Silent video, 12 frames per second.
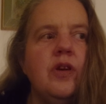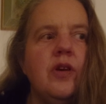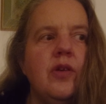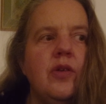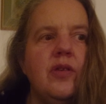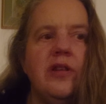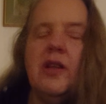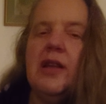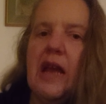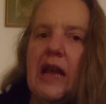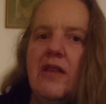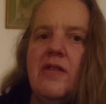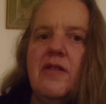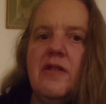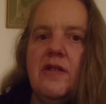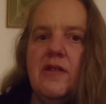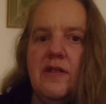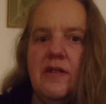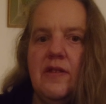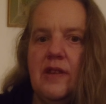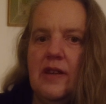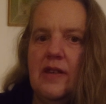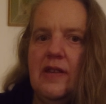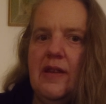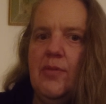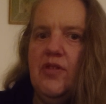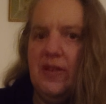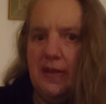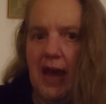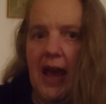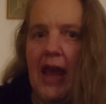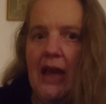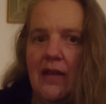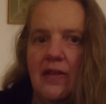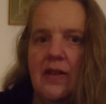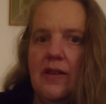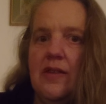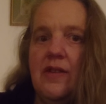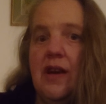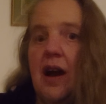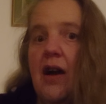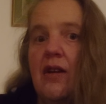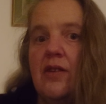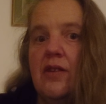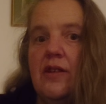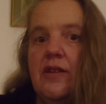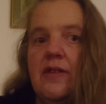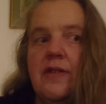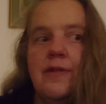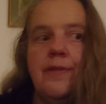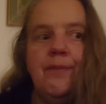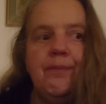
those little instances that seem to take us into darkness